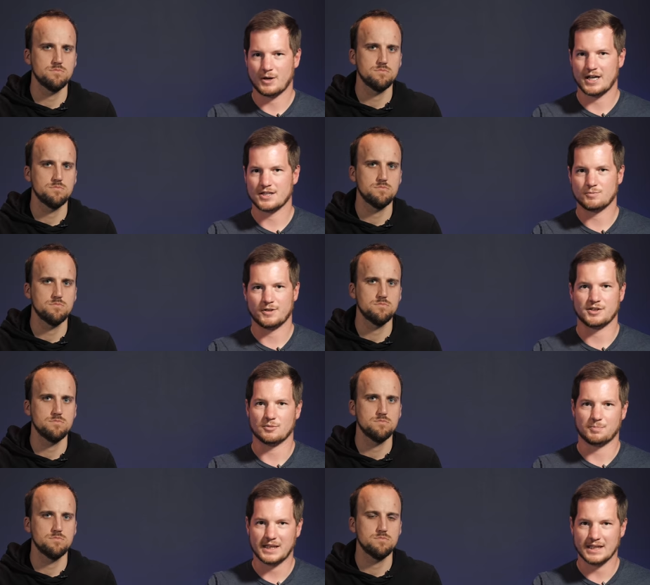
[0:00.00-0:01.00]
Speaker 1: range with your
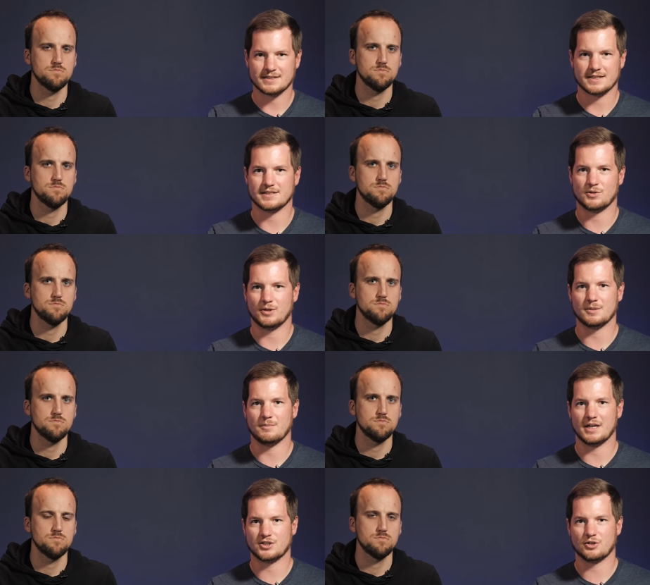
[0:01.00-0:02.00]
peaks is going to
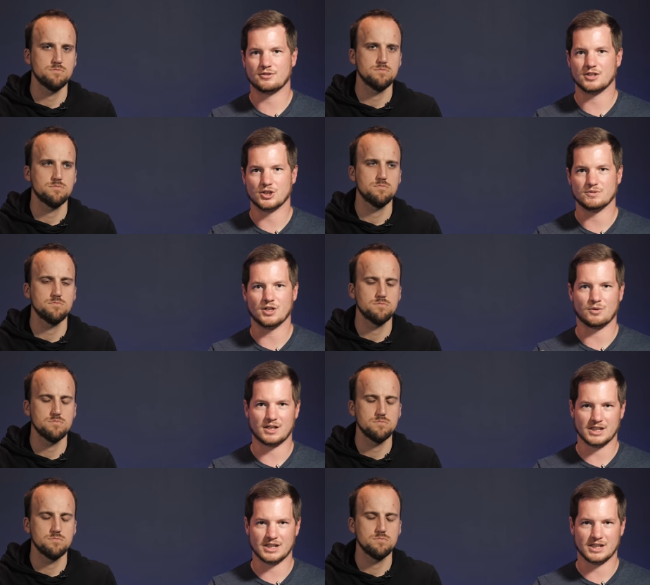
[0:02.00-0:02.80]
make sure that you don't